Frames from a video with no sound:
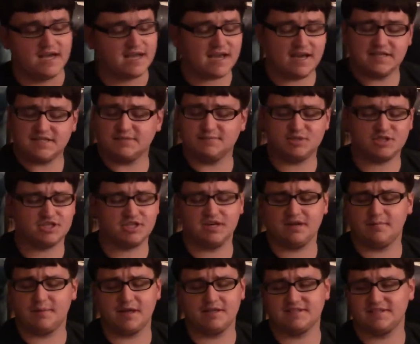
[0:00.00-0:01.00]
Guys, I'm just going
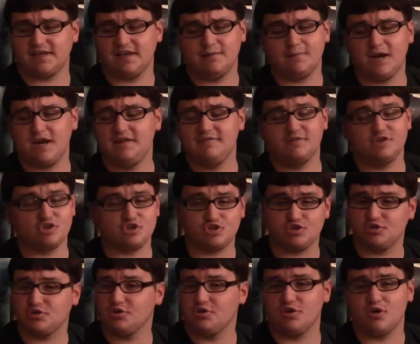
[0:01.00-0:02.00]
to come out and say, I'm not even going to
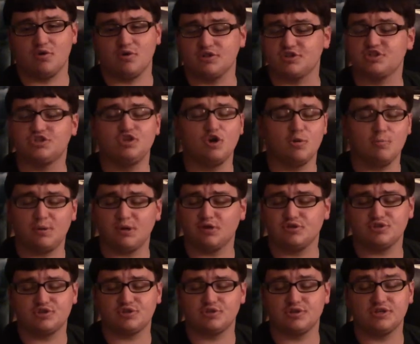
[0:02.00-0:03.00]
sugarcoat it.
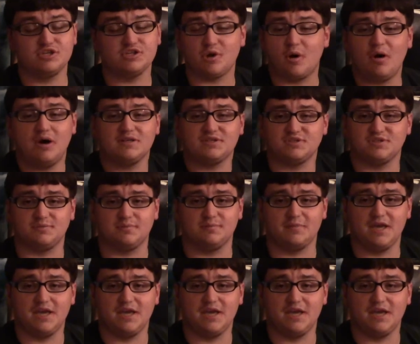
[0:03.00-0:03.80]
Snowpiercer is awesome.